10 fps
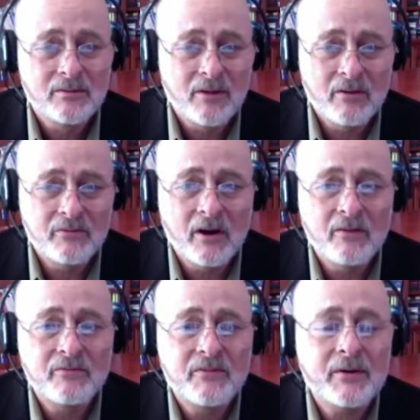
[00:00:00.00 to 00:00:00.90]
of,
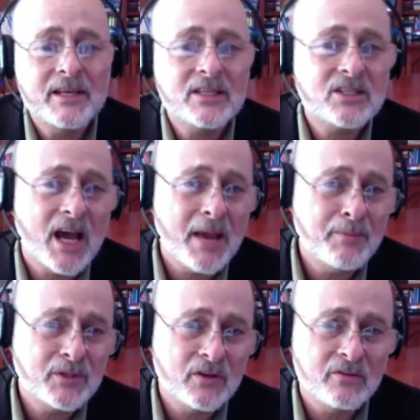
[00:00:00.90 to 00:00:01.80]
of various
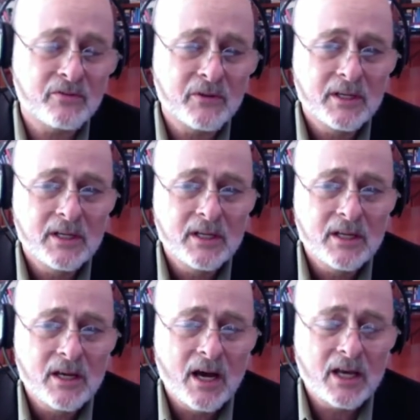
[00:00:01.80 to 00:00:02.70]
types of
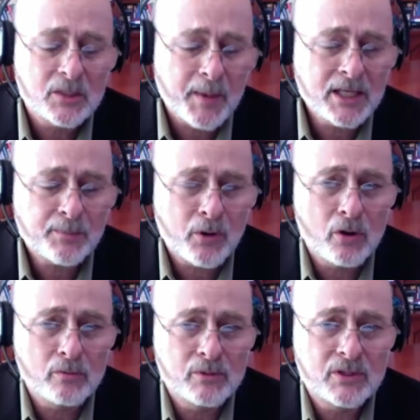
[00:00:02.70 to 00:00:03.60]
uh, space
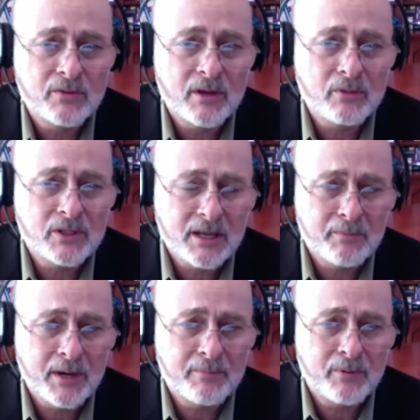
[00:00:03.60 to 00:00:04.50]
probes that were
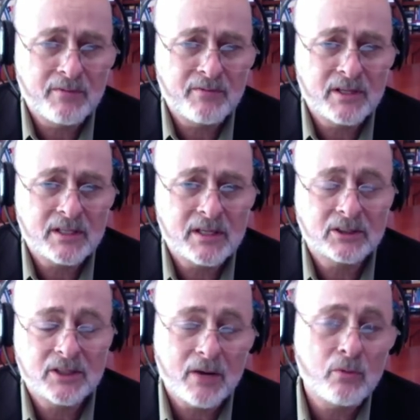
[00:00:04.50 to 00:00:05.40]
sent by previous
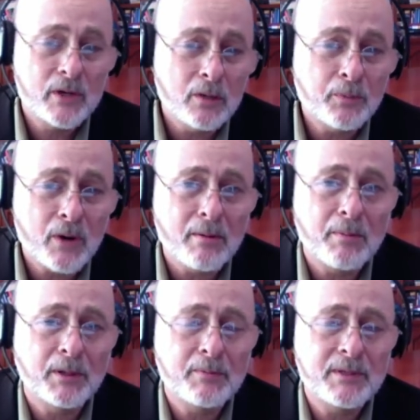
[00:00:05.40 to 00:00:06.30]
cultures. And we'll
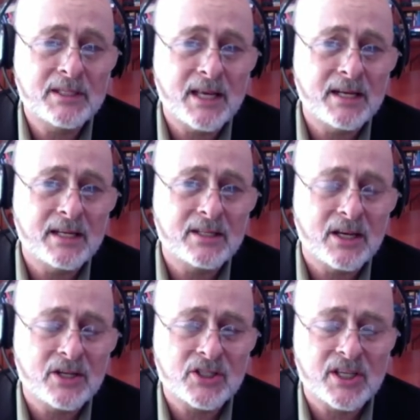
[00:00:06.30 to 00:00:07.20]
probably be sending
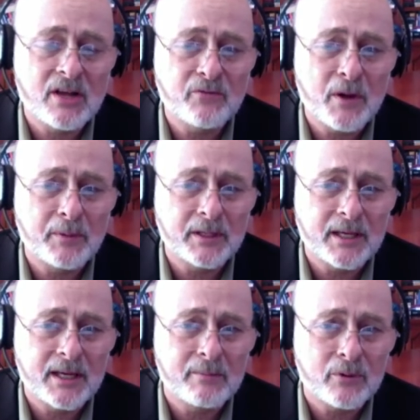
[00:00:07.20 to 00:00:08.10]
such
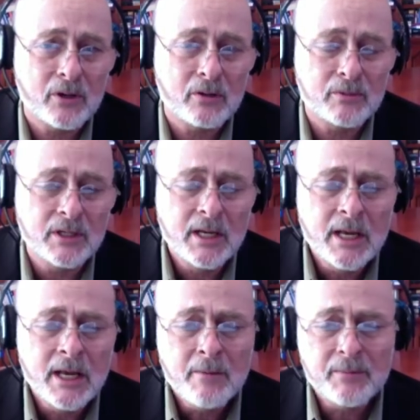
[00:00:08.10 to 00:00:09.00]
self-replicating probes.
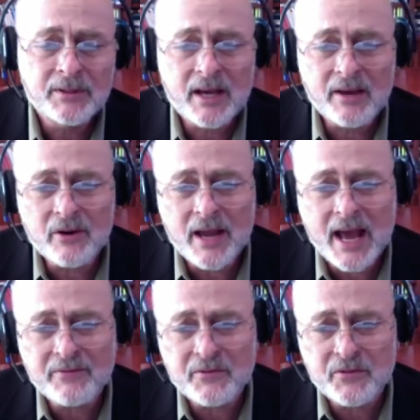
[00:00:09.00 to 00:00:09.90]
But the other
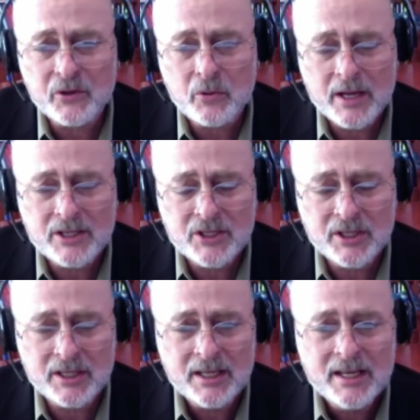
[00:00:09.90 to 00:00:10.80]
half of the
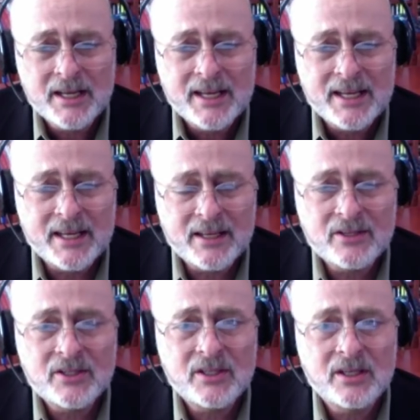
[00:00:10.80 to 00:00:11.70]
question
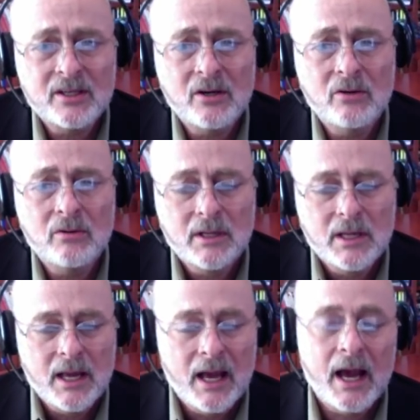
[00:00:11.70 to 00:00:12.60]
is, you know,
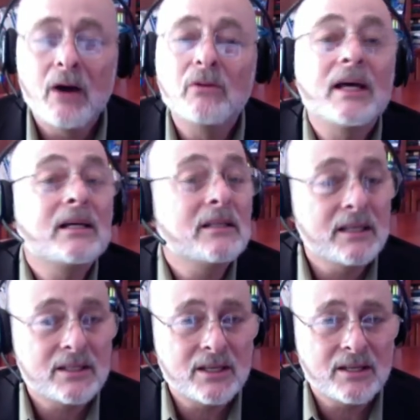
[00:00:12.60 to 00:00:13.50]
how
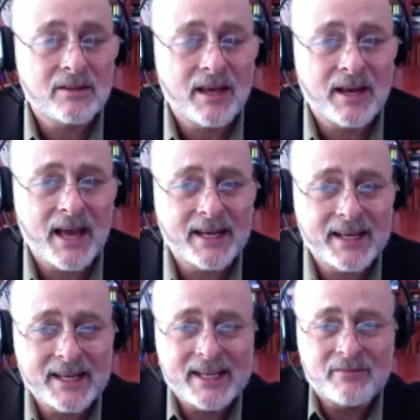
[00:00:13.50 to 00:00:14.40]
likely is it that at
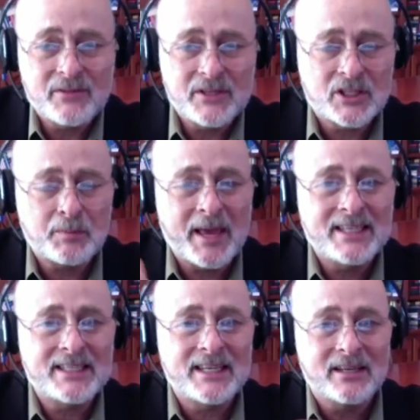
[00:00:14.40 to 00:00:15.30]
any of these
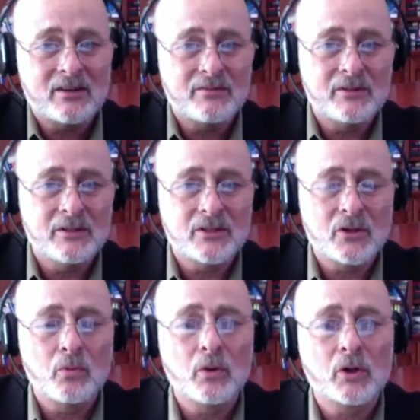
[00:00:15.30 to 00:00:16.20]
spacing intervals,
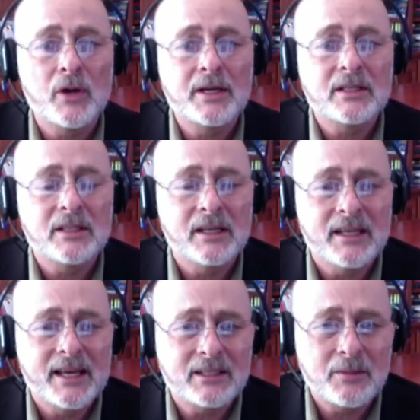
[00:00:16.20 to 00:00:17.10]
we're going to
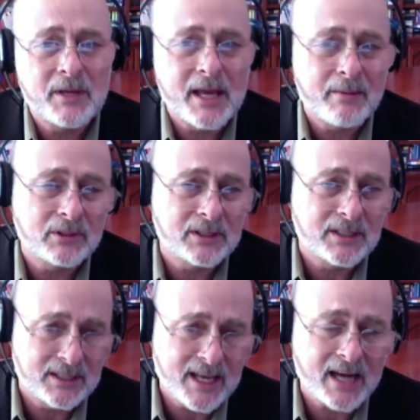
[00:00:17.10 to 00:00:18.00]
likely be able to
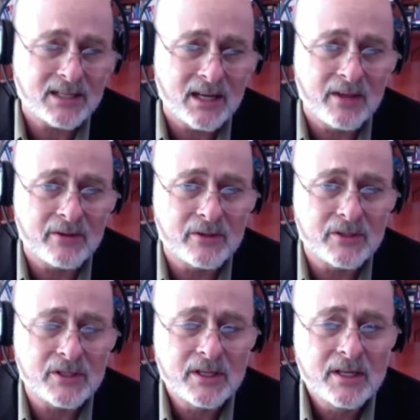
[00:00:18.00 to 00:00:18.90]
detect
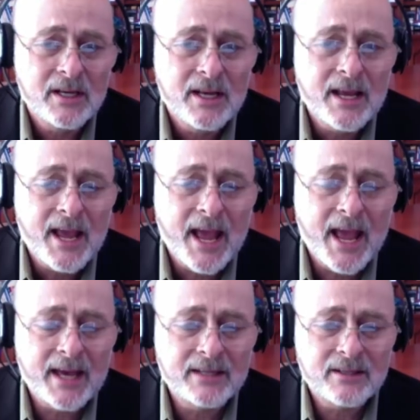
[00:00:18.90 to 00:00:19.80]
others?
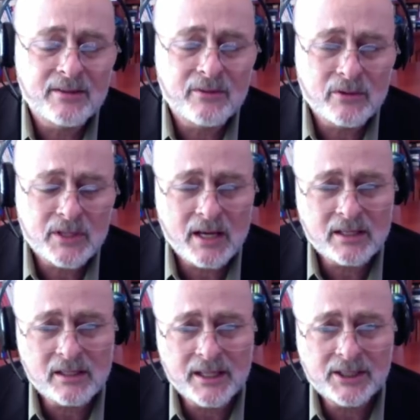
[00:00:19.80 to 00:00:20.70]
And those
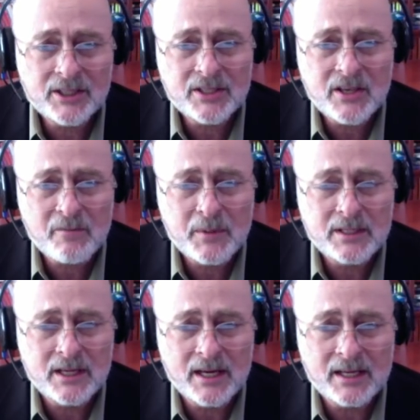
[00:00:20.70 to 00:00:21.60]
calculations have
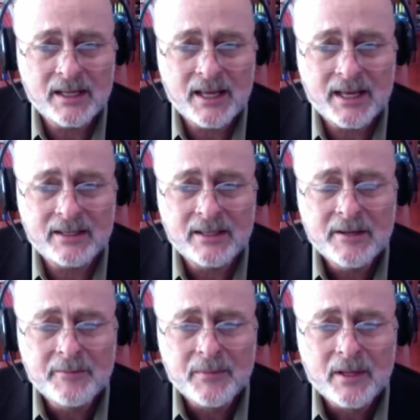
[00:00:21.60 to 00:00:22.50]
been done. And
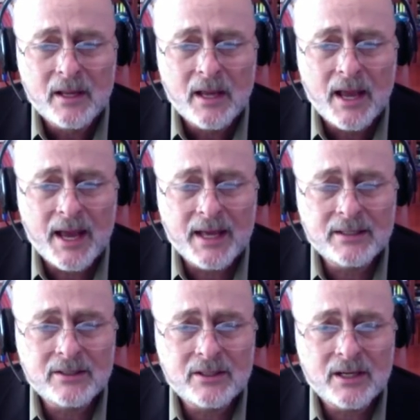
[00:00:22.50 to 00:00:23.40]

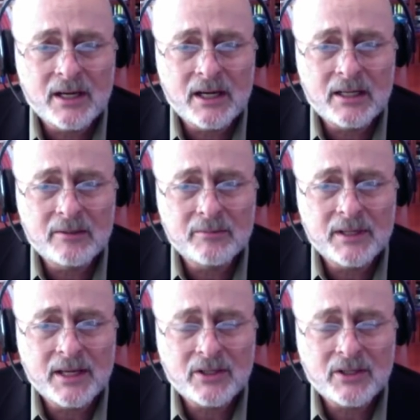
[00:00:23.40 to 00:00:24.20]
And um, it